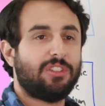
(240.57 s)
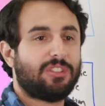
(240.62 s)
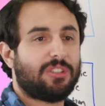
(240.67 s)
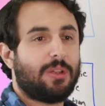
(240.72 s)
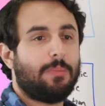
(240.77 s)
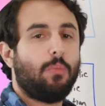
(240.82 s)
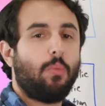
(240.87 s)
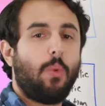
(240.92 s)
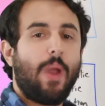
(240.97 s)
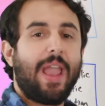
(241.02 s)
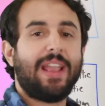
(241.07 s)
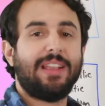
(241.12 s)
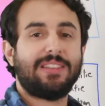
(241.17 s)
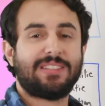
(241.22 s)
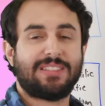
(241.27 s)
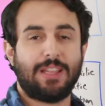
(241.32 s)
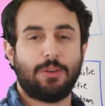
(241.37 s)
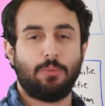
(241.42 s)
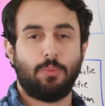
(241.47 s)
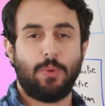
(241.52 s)
some
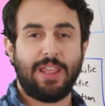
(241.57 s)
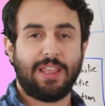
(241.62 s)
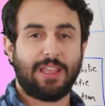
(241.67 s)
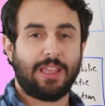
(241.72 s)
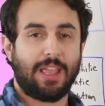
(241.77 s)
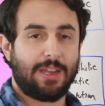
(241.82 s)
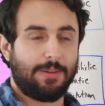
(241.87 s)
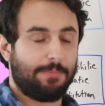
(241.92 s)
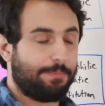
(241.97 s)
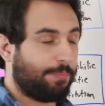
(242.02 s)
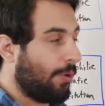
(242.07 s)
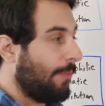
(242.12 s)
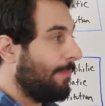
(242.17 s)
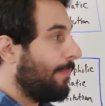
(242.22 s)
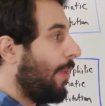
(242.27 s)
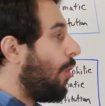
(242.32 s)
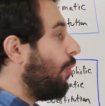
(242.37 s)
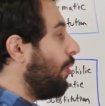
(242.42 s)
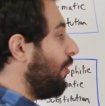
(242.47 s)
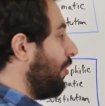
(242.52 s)
ways that we can
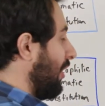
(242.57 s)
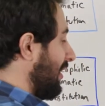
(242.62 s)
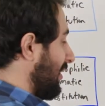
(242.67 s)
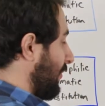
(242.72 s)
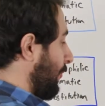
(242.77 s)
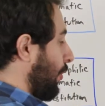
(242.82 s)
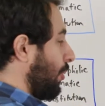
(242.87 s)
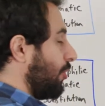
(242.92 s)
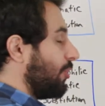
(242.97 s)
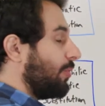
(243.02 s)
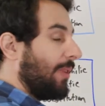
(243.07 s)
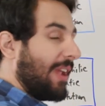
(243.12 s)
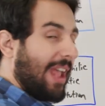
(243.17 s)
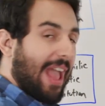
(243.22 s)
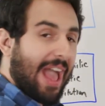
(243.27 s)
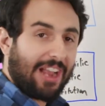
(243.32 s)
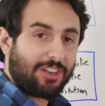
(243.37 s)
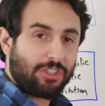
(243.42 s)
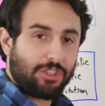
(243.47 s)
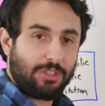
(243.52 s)
promote this first
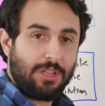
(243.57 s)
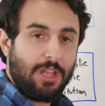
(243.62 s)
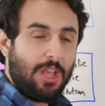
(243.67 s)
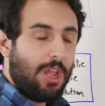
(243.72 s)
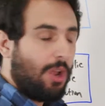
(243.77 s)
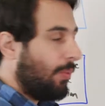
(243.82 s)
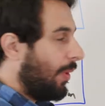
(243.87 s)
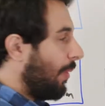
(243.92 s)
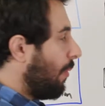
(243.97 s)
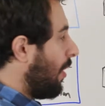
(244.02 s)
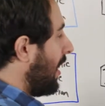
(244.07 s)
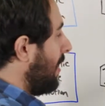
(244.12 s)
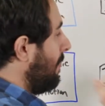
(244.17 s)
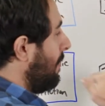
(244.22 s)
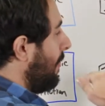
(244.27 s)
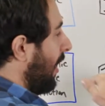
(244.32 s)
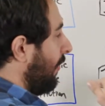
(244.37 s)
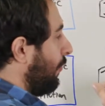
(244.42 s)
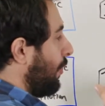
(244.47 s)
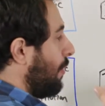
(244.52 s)
reaction. We want
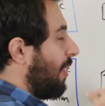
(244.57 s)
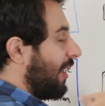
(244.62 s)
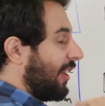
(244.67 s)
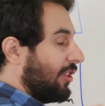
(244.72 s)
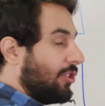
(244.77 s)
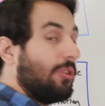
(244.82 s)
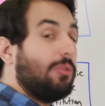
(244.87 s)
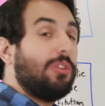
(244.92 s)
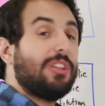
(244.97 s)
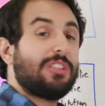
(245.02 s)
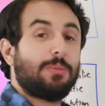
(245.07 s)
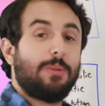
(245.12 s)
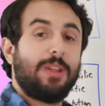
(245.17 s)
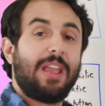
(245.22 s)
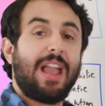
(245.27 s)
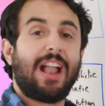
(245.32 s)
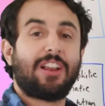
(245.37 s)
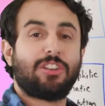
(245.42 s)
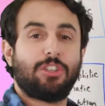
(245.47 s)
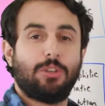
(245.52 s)
to, if we want to do this
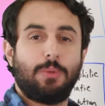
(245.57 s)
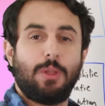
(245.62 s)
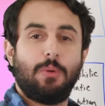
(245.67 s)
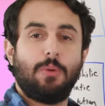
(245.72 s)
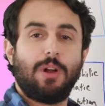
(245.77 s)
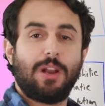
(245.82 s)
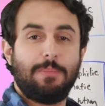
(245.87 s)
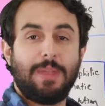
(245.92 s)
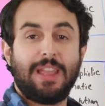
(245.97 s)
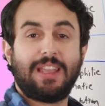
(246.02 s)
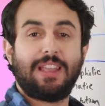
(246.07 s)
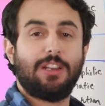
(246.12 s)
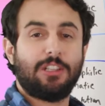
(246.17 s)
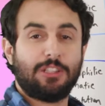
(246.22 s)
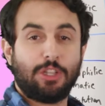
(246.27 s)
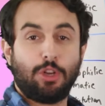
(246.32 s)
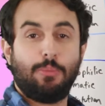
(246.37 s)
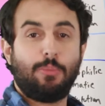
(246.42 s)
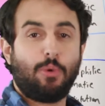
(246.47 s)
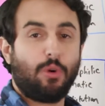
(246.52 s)
reaction, we want to make it a
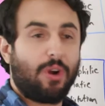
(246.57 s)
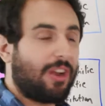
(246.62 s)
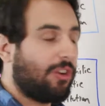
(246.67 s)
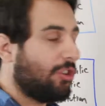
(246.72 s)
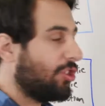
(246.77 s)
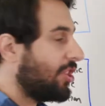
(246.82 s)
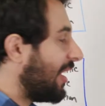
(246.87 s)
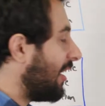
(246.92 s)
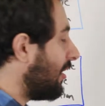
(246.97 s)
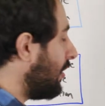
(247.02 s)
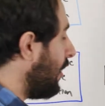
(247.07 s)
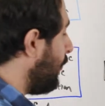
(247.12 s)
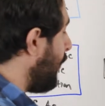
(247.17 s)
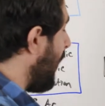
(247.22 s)
little more energetically